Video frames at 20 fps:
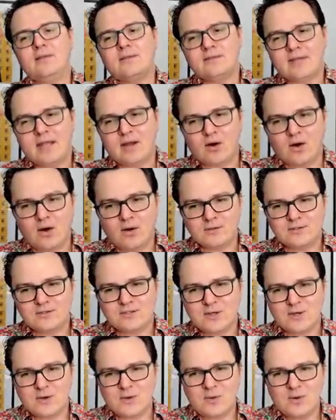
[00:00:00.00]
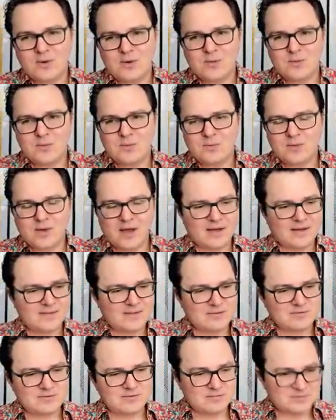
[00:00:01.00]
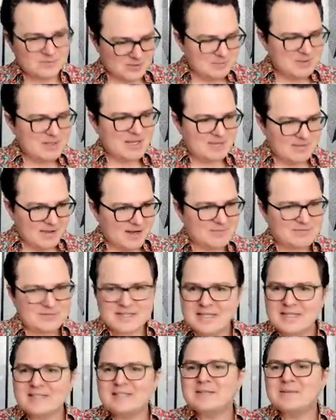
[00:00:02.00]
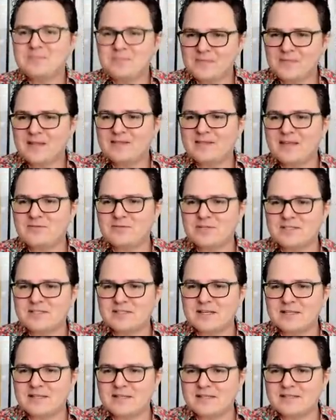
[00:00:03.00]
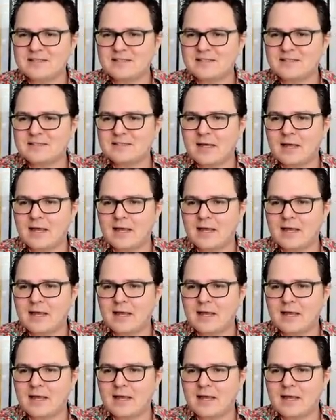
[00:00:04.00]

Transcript: They are also, speaking of NFTs, they've just done this.